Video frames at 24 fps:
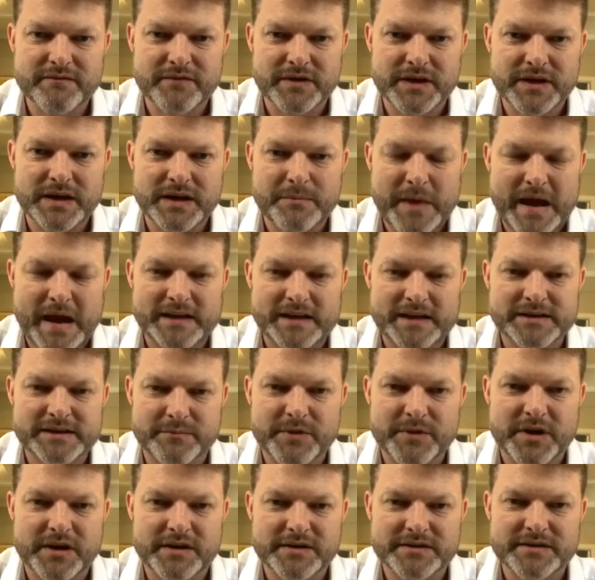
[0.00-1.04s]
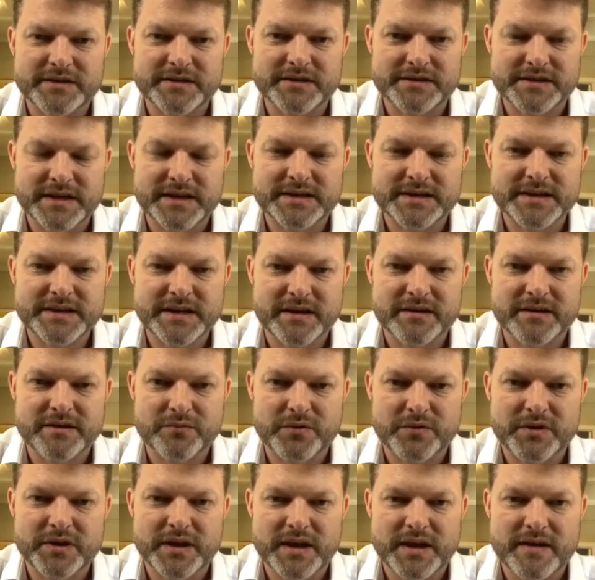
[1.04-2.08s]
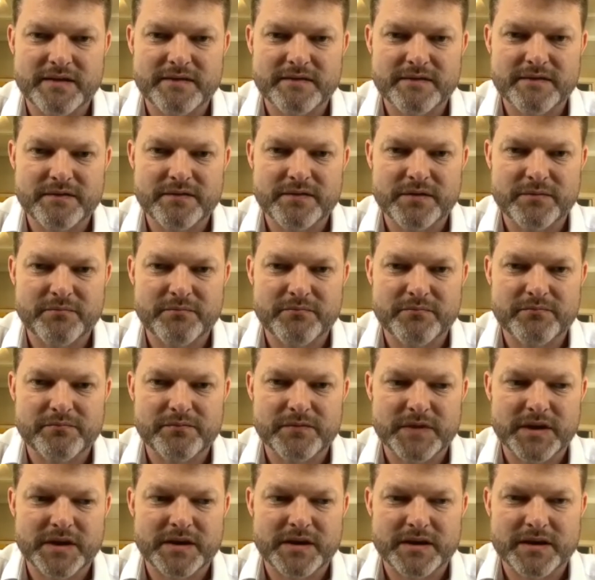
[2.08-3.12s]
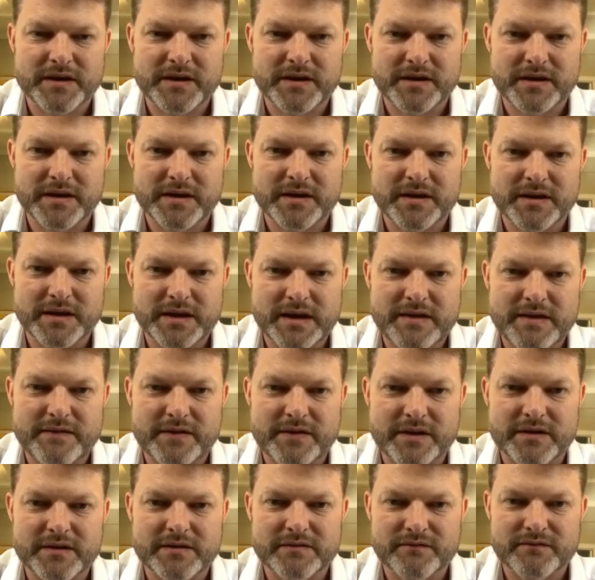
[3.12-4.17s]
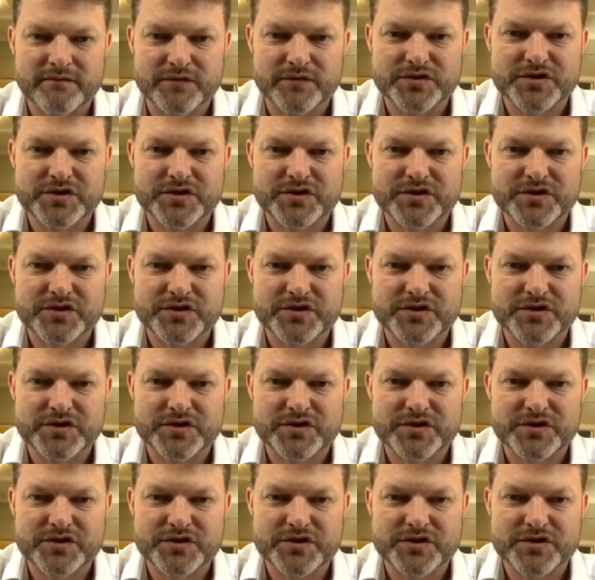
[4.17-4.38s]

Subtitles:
really maximise the detail that we get from an ever